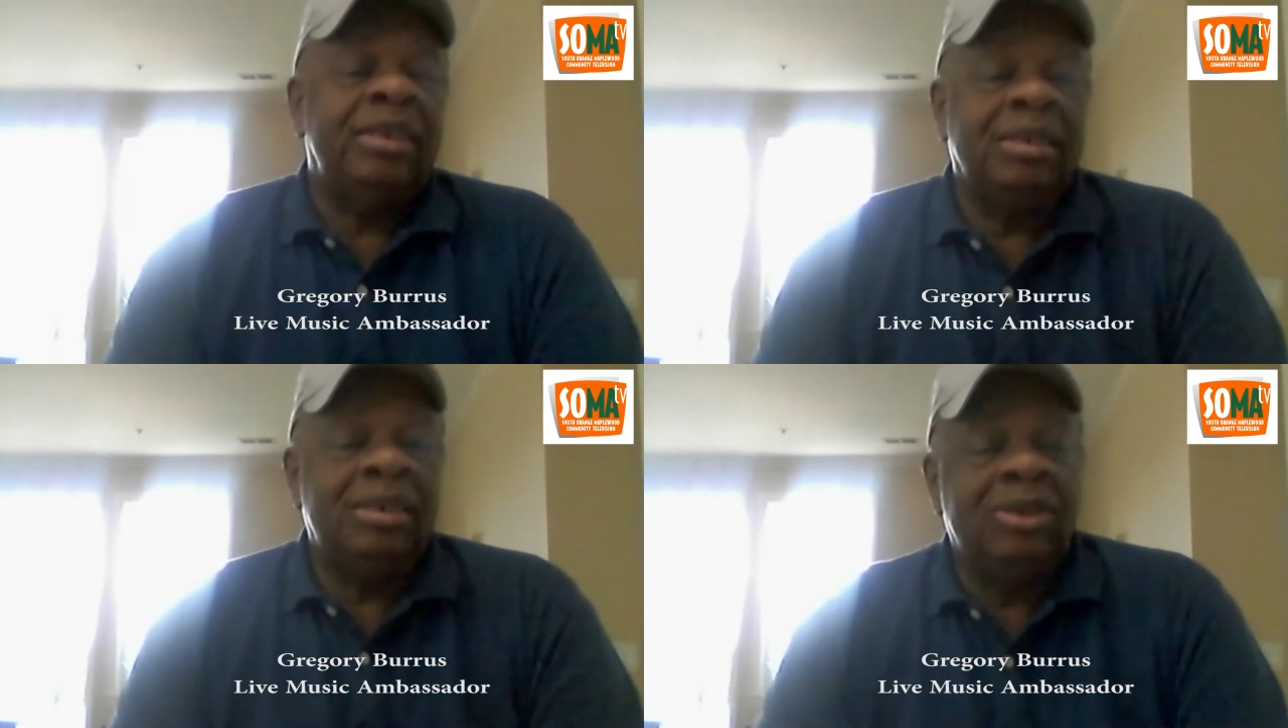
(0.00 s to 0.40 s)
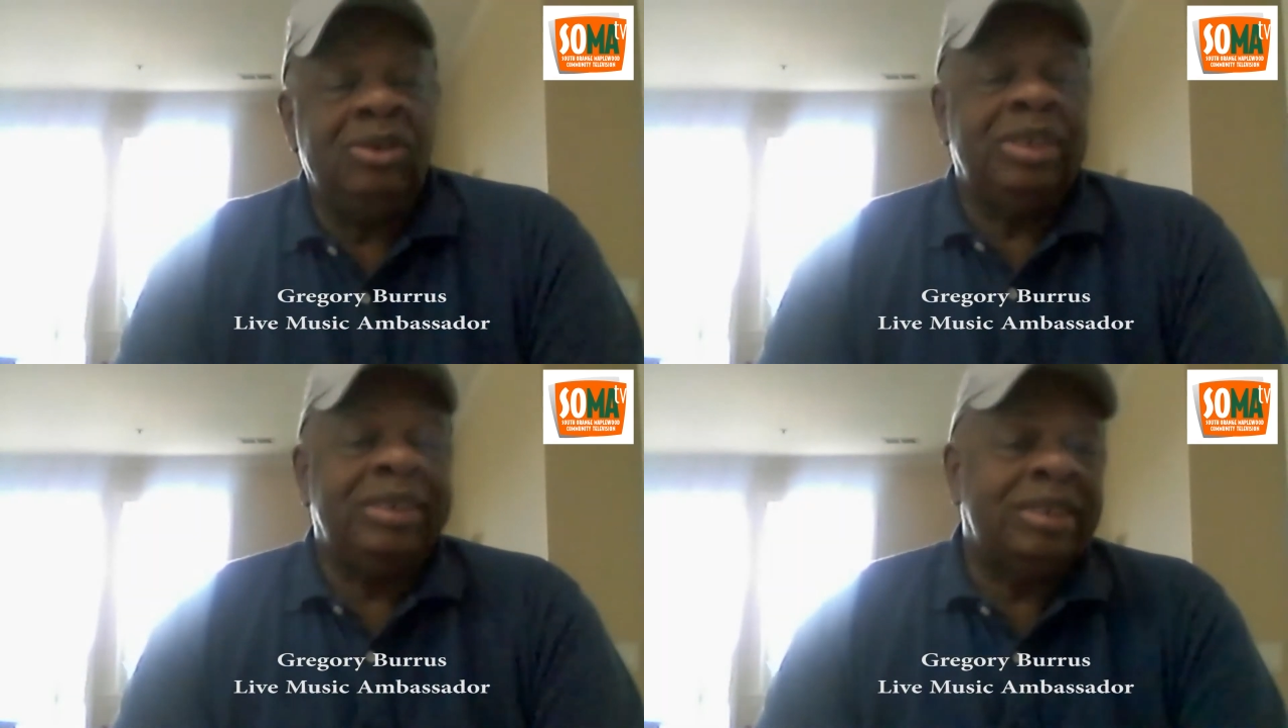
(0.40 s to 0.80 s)
they're going to do
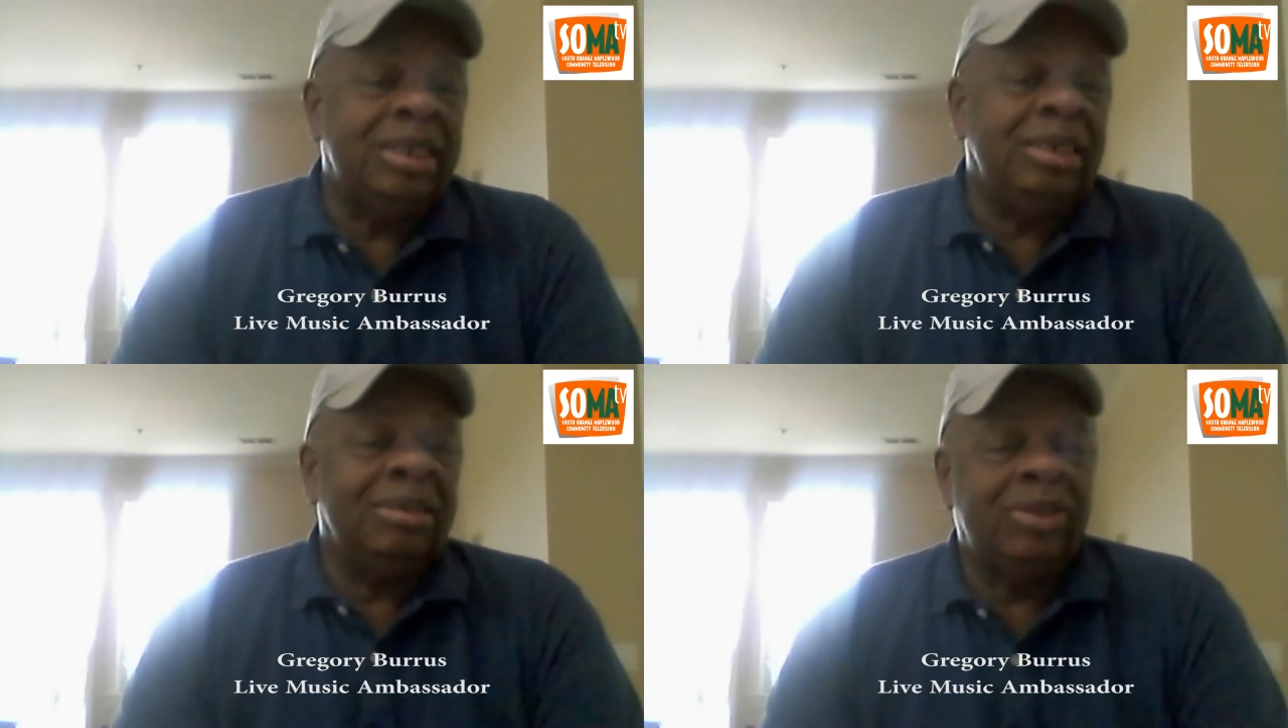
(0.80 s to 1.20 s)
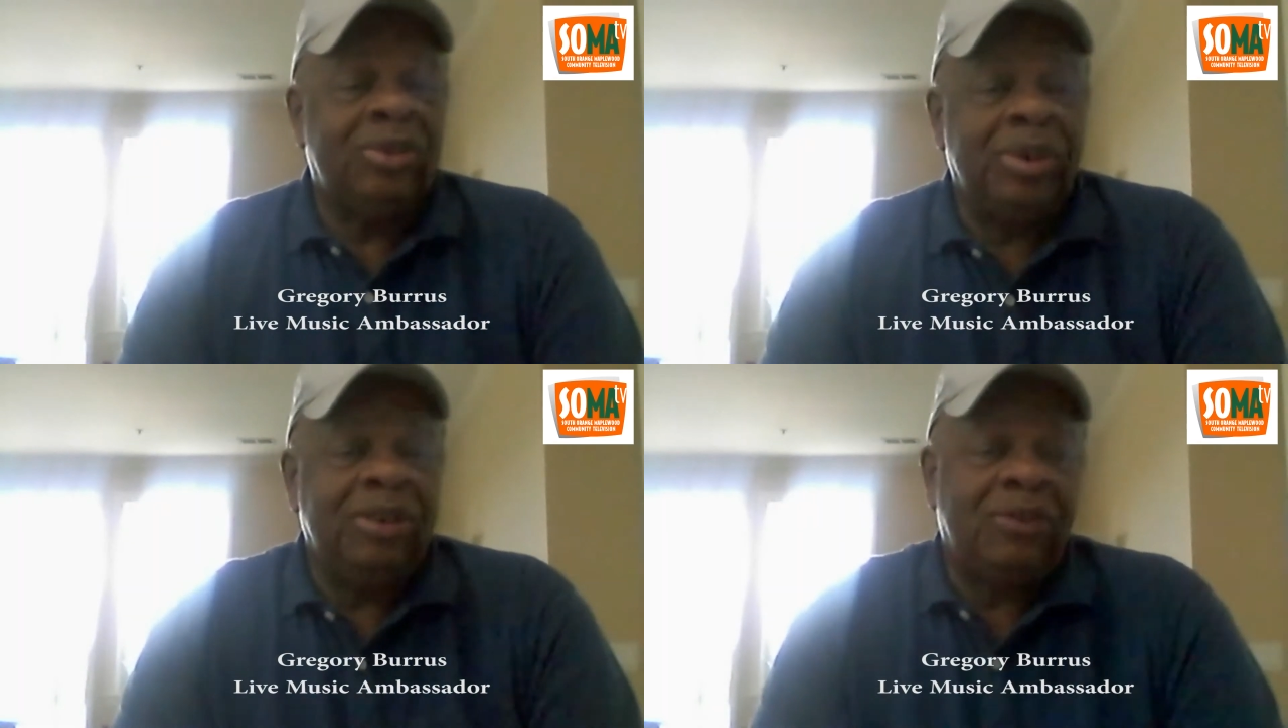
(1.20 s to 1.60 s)
this thing called
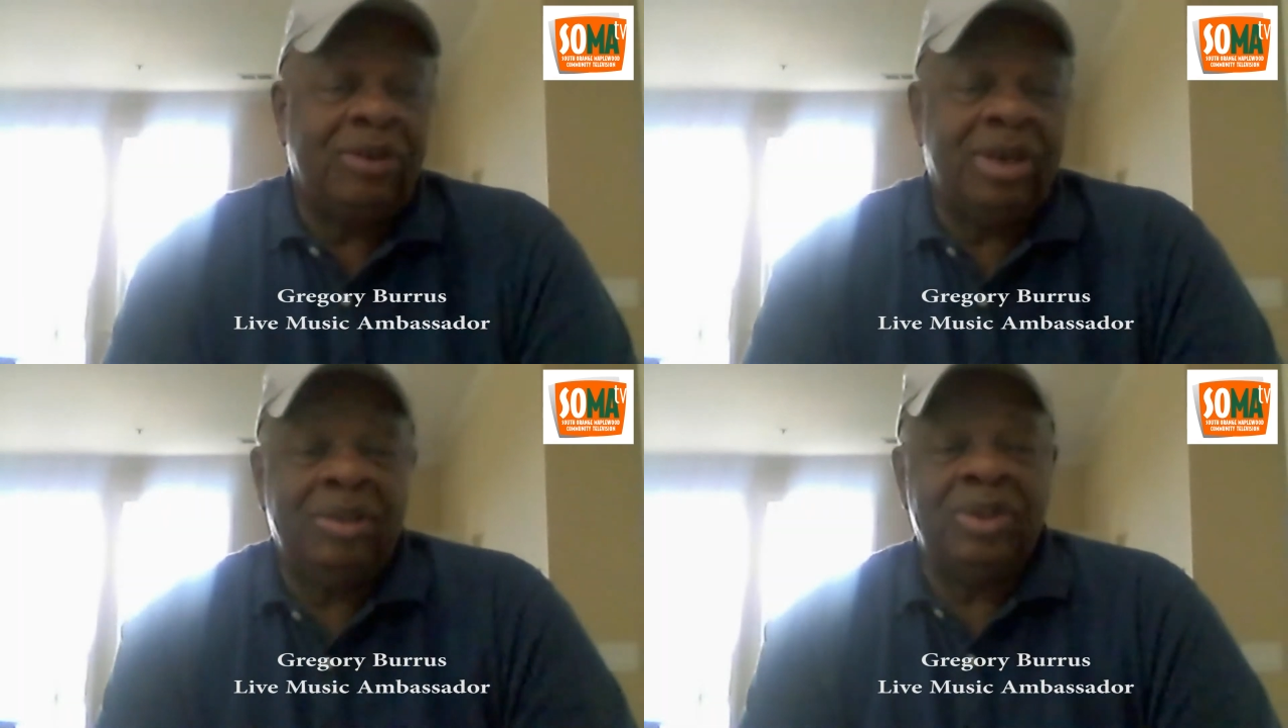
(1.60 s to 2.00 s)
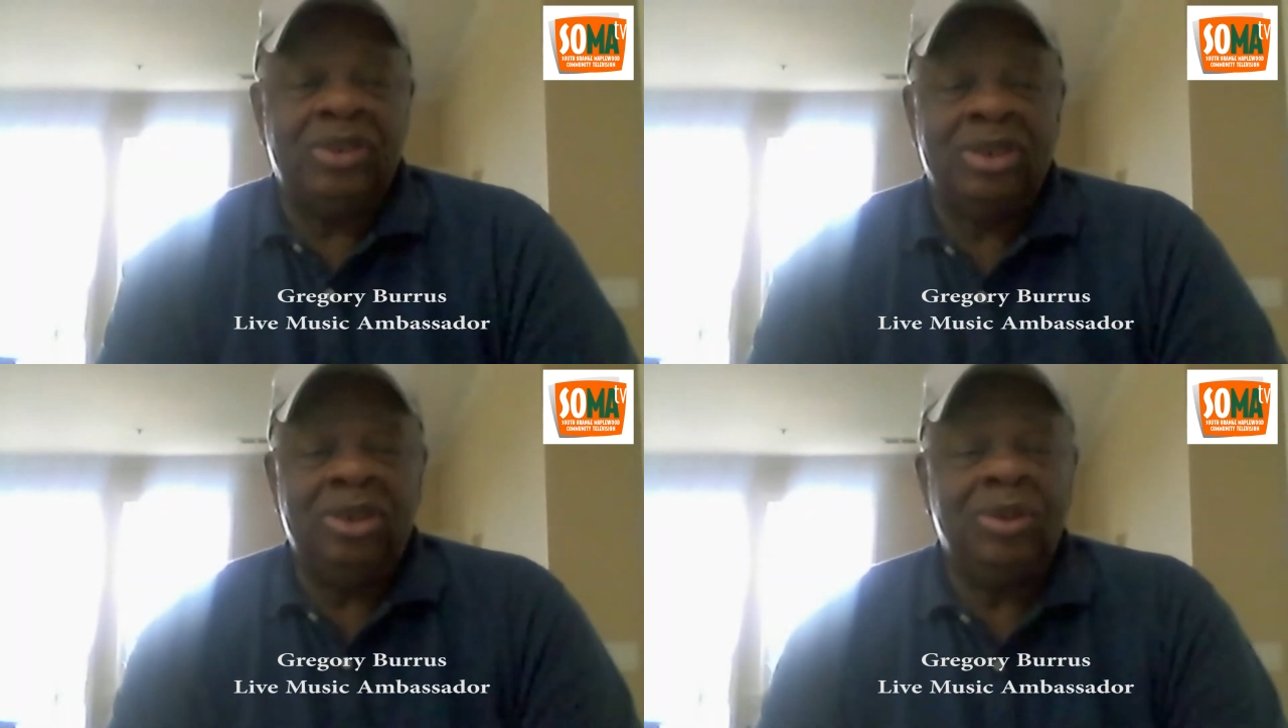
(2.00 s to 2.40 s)
24 hours.
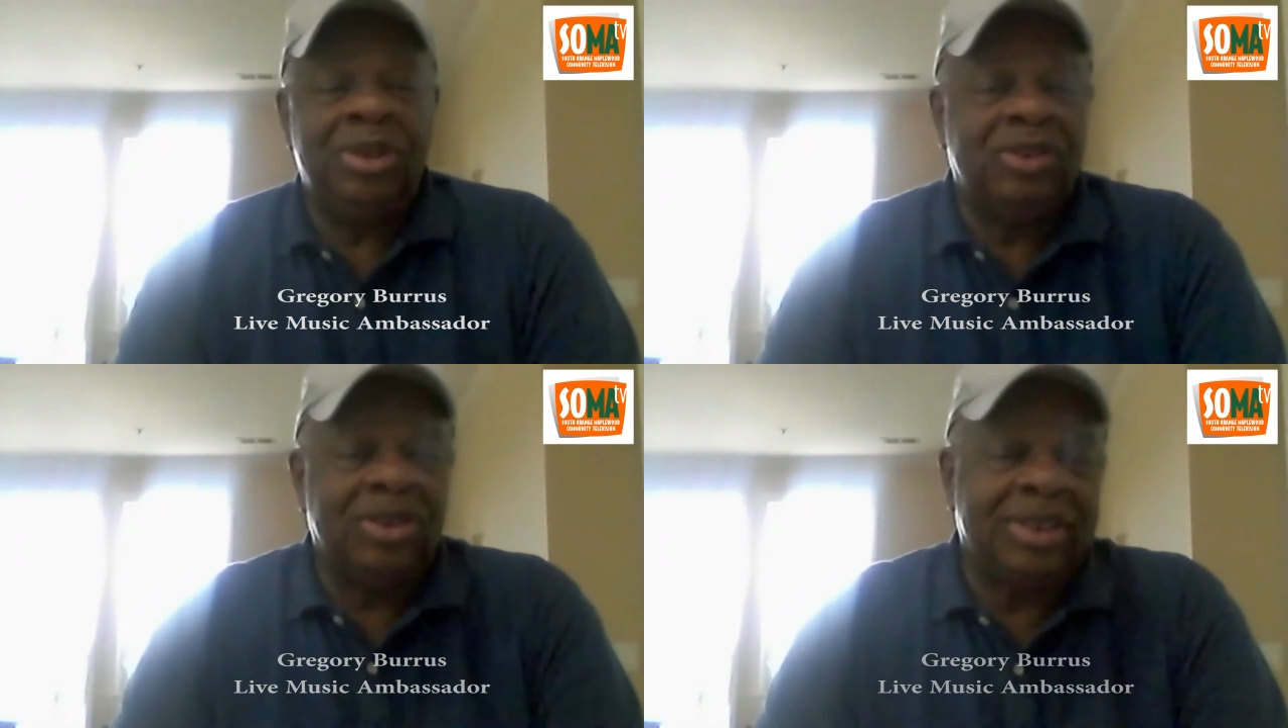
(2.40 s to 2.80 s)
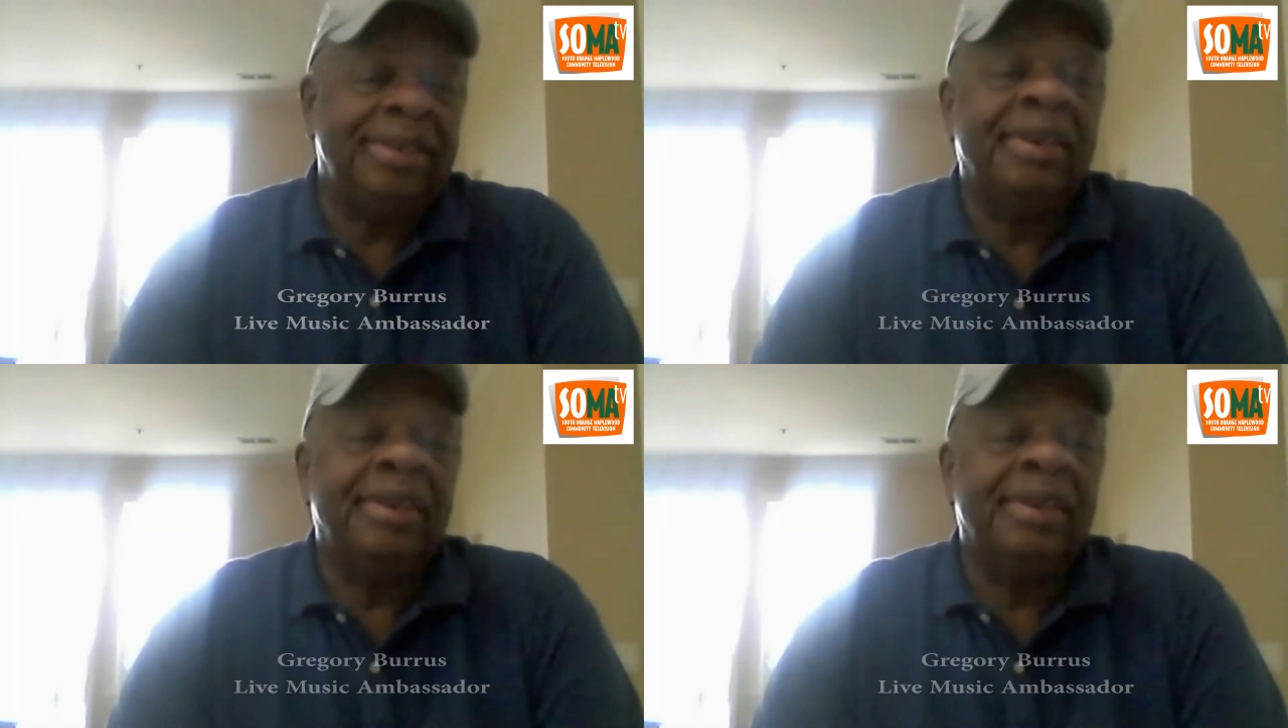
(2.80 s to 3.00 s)
Are you interested?